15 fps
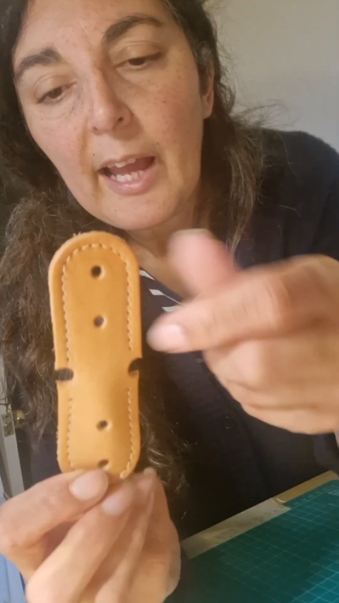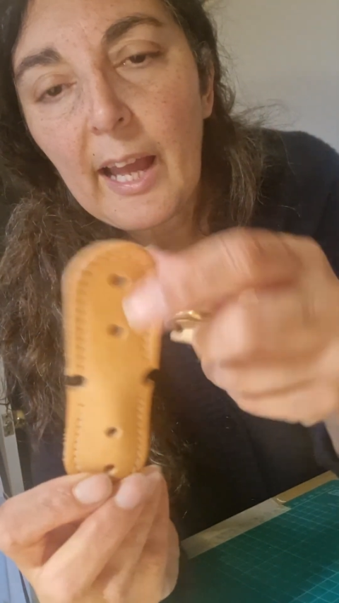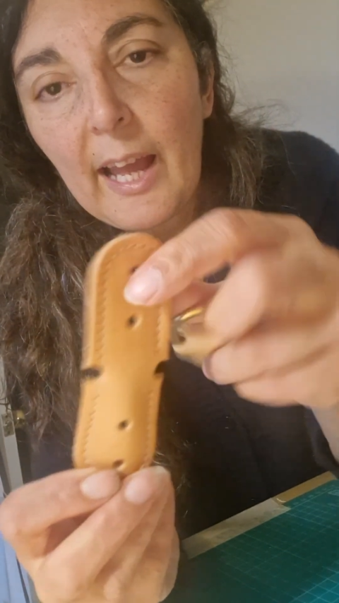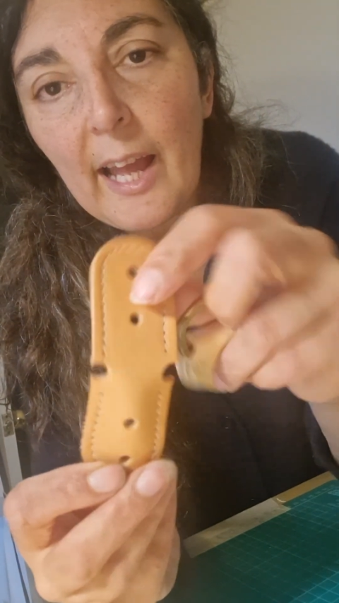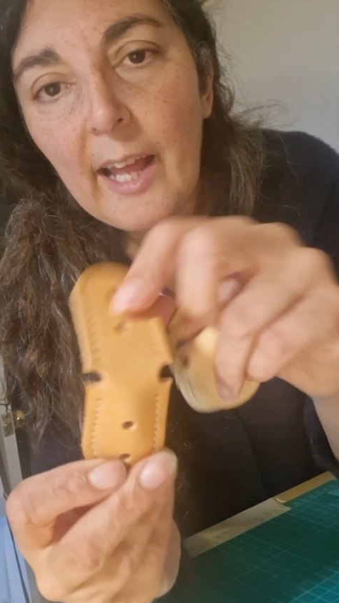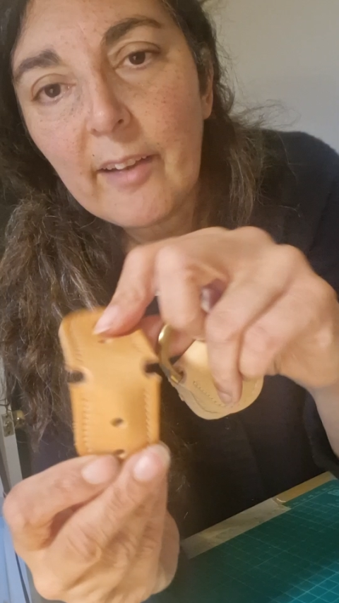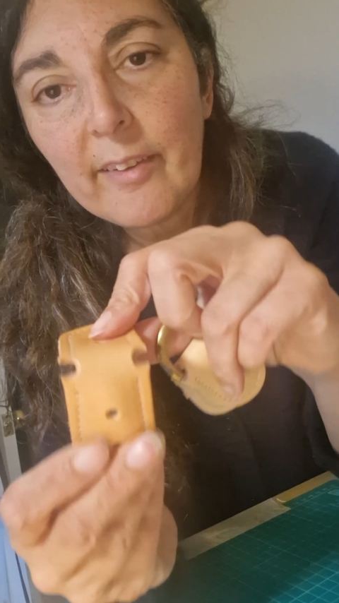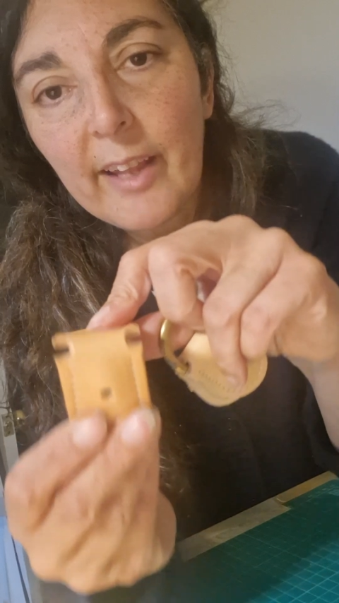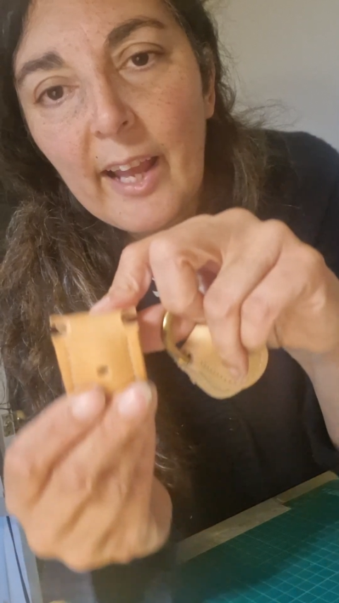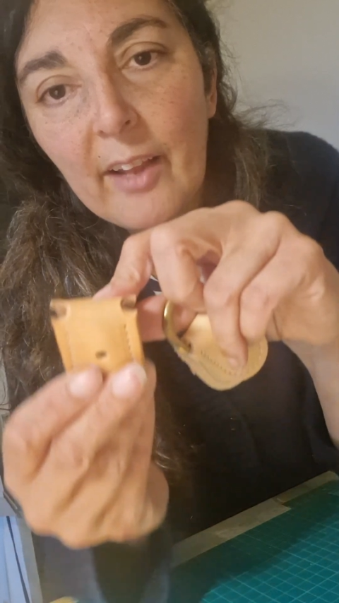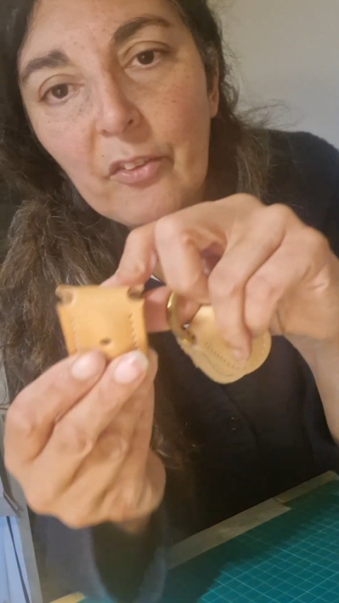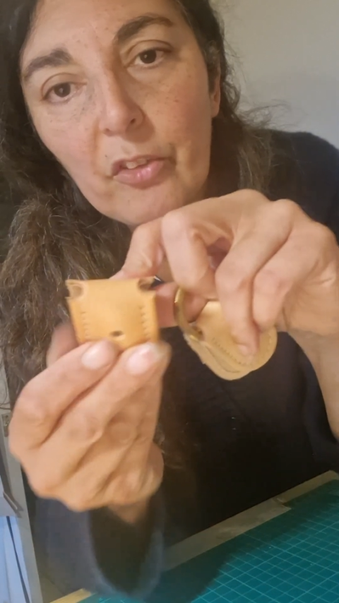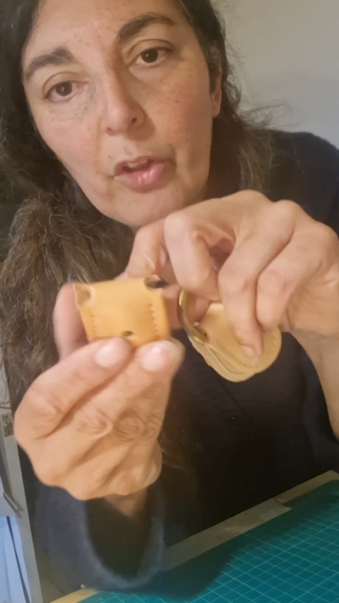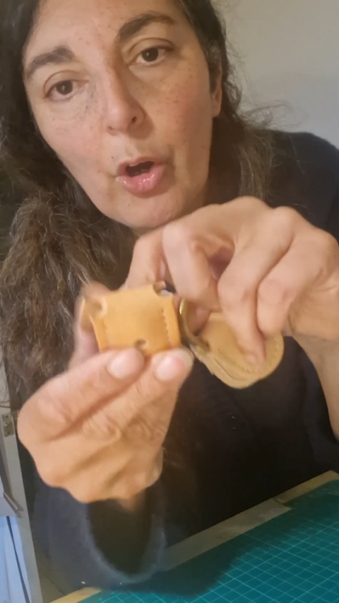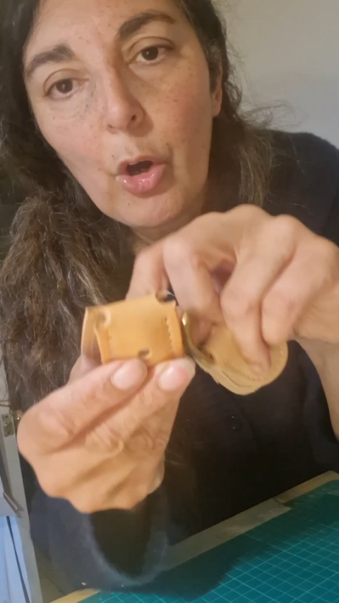and it
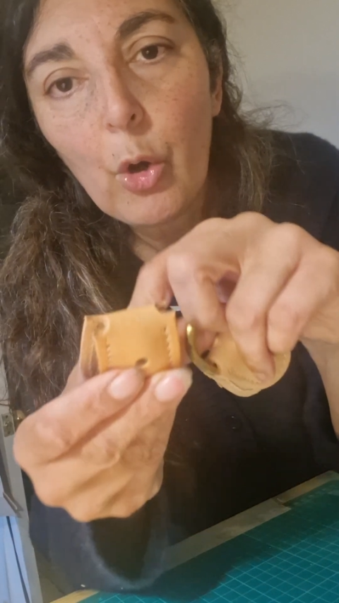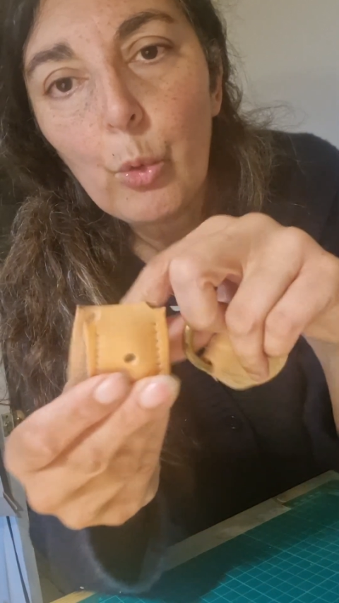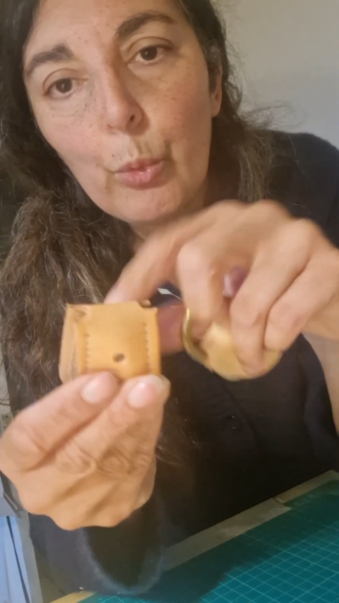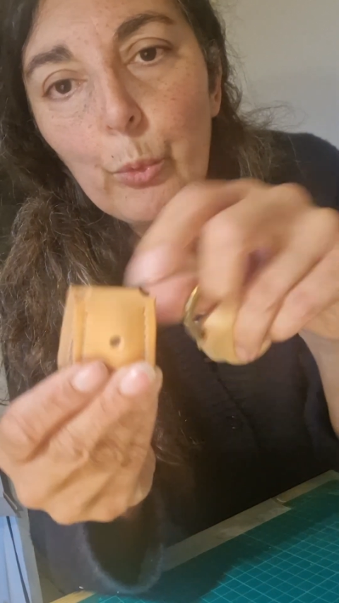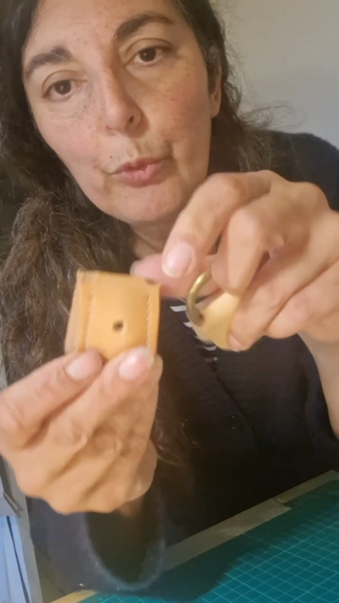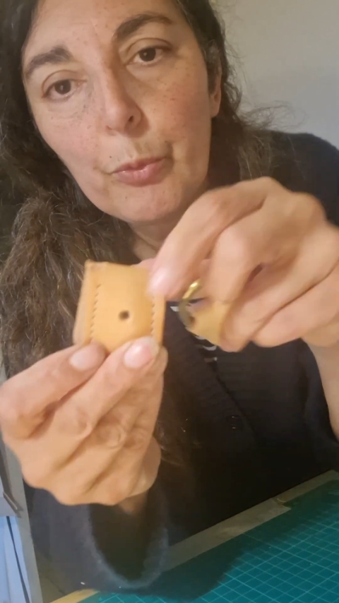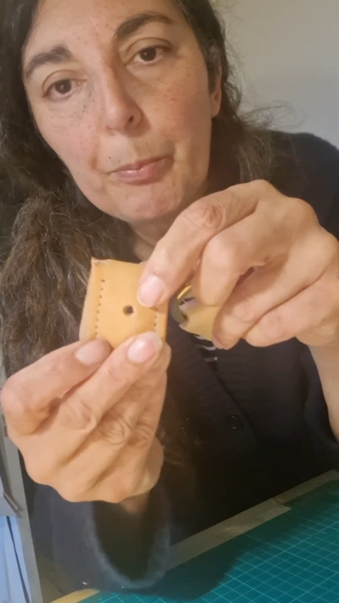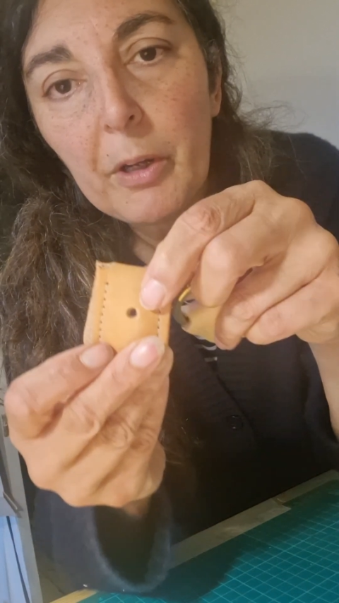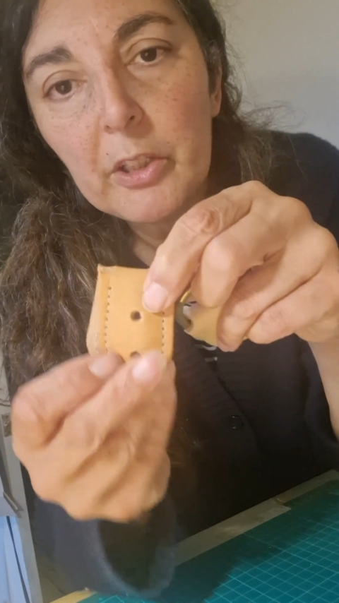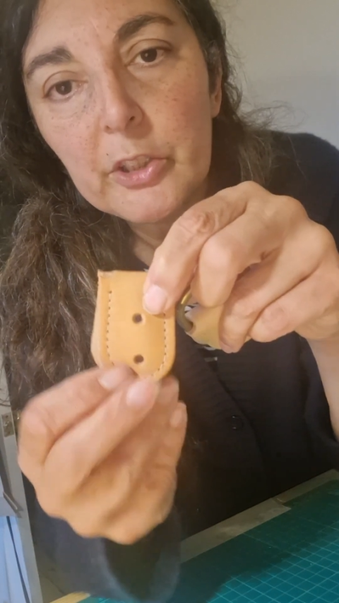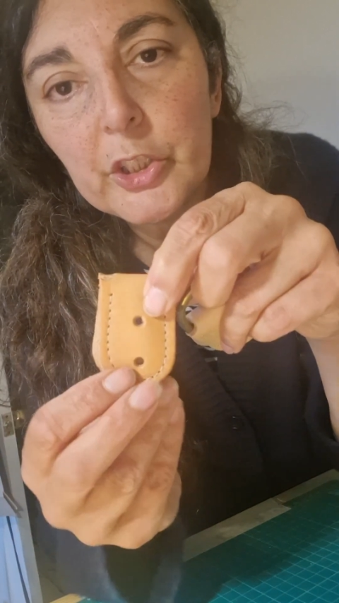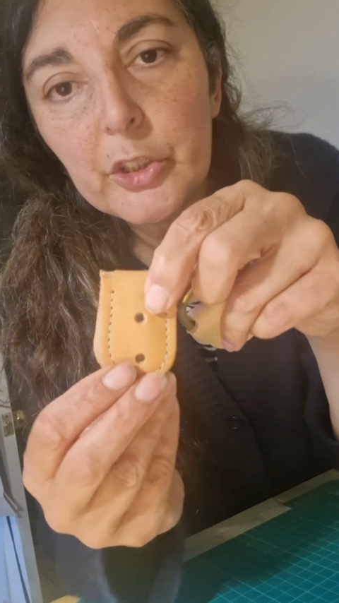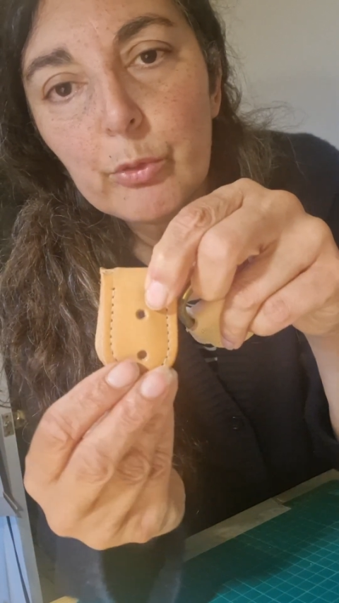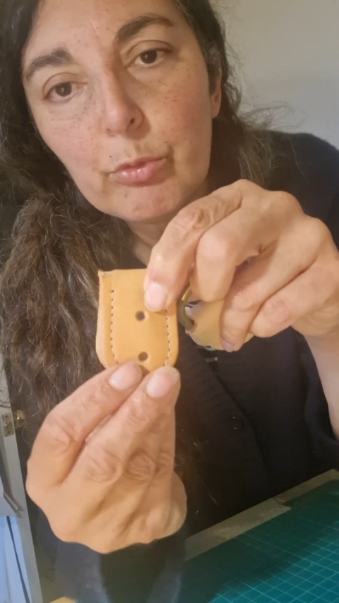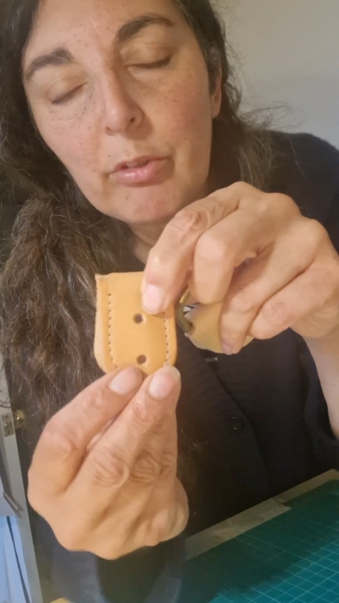has the holes
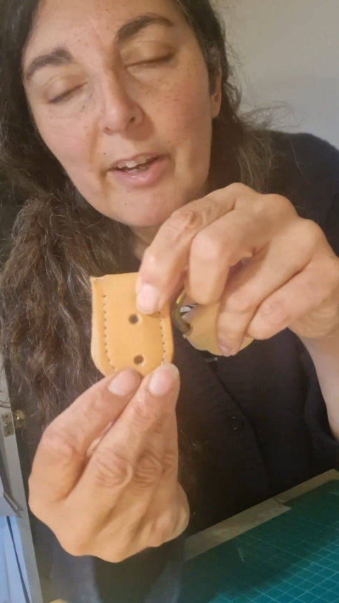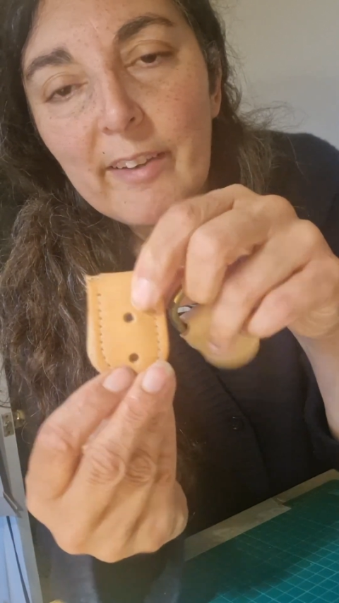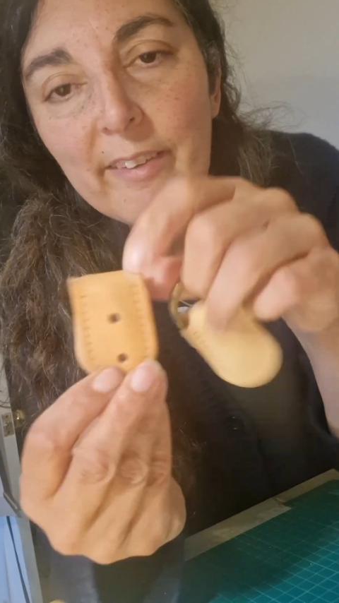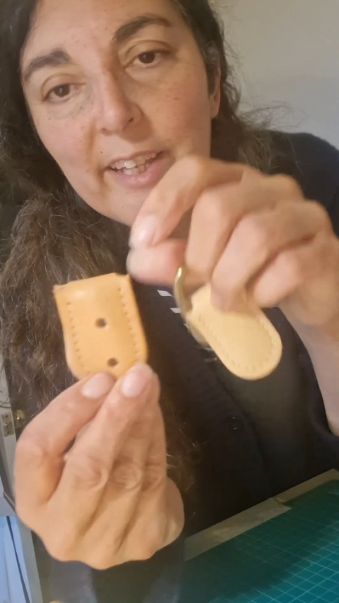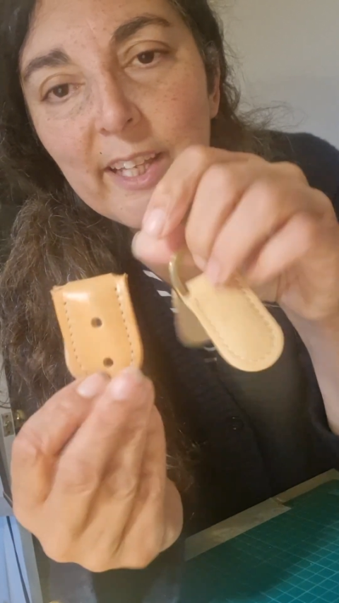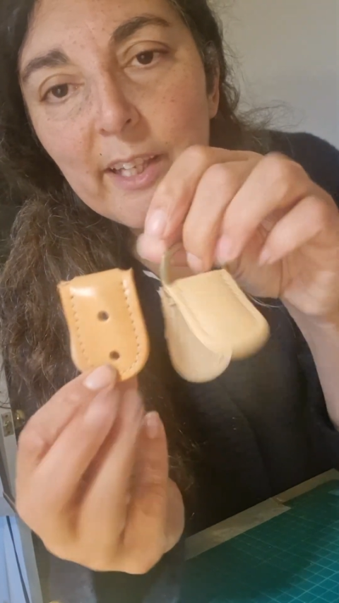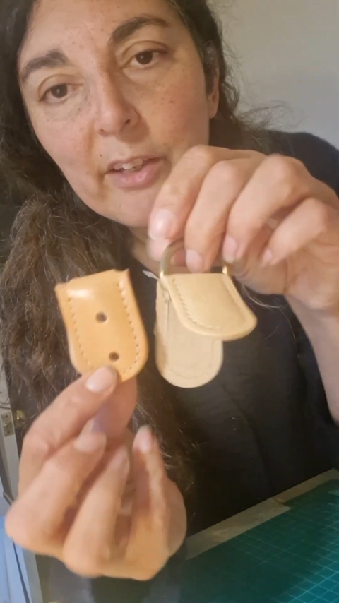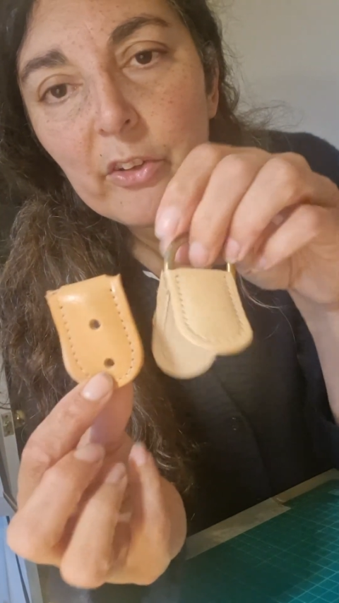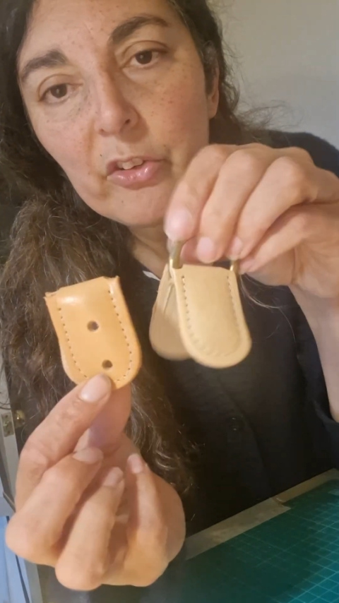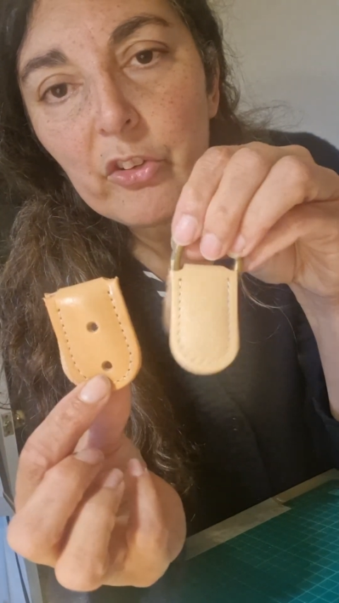punched ready